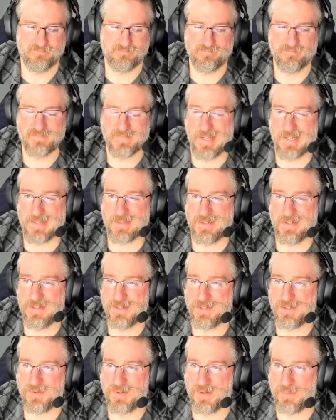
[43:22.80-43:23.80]
text
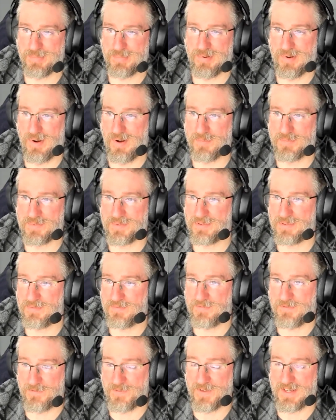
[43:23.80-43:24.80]
history prompts
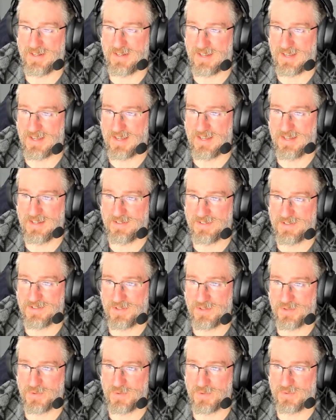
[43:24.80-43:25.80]
feeding
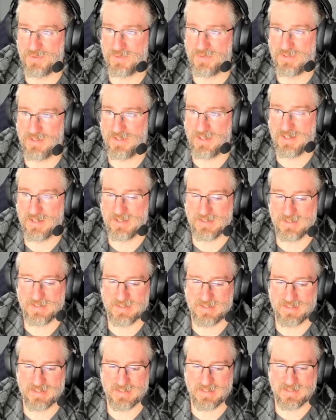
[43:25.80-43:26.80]
into uh,
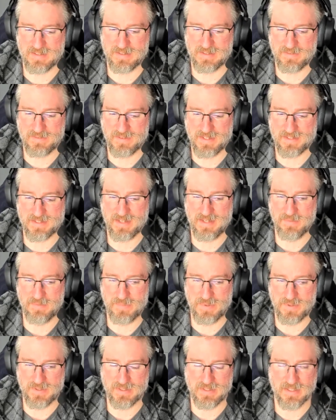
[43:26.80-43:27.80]
its
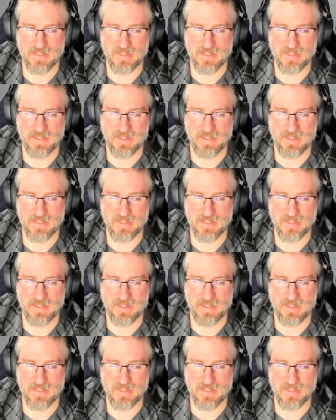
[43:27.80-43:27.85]
input.